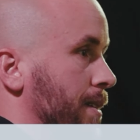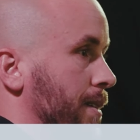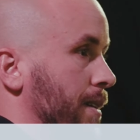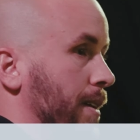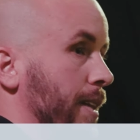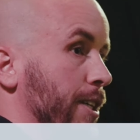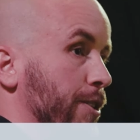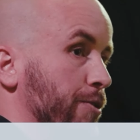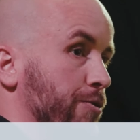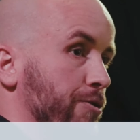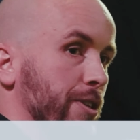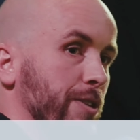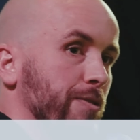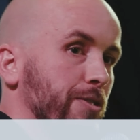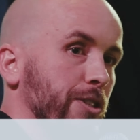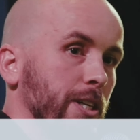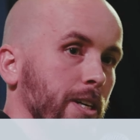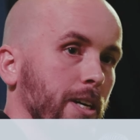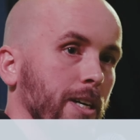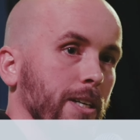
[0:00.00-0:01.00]
And that's free of
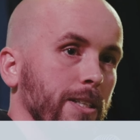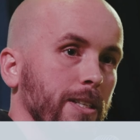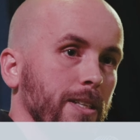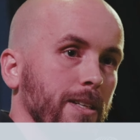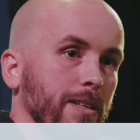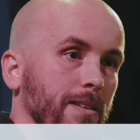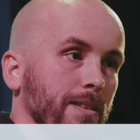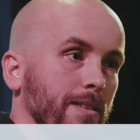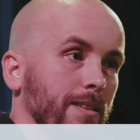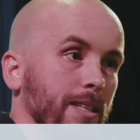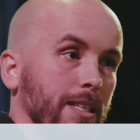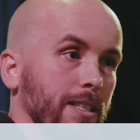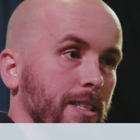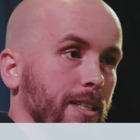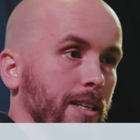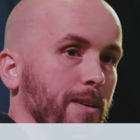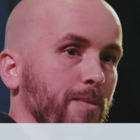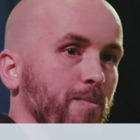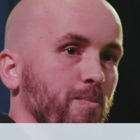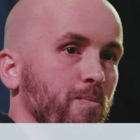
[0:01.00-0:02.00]
charge. That's it.